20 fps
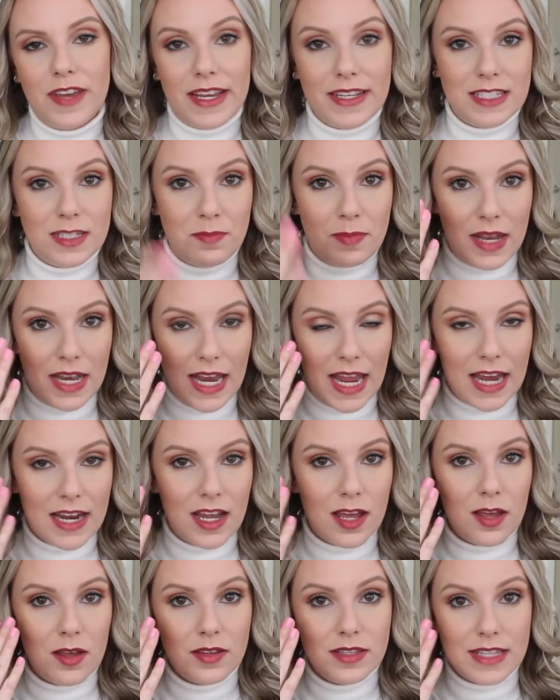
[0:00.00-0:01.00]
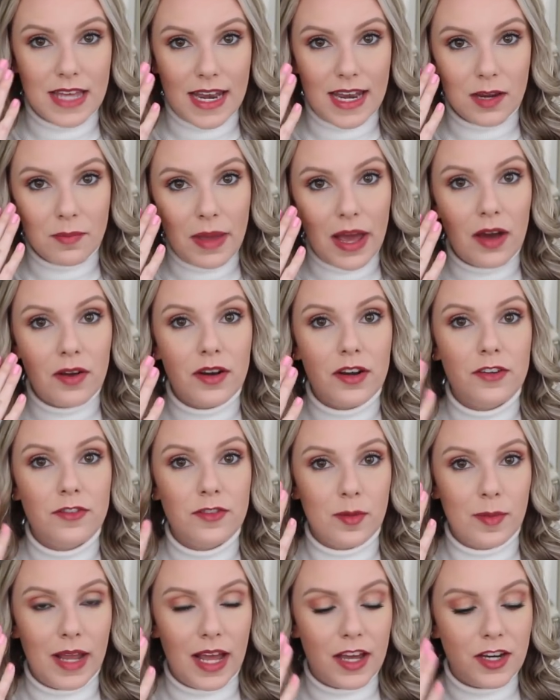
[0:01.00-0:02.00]
Faced Banana Setting Powder
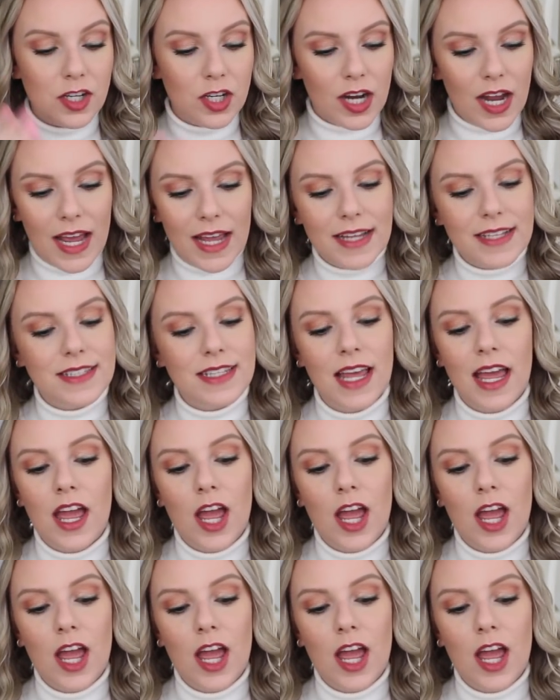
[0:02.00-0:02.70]
for my under eyes.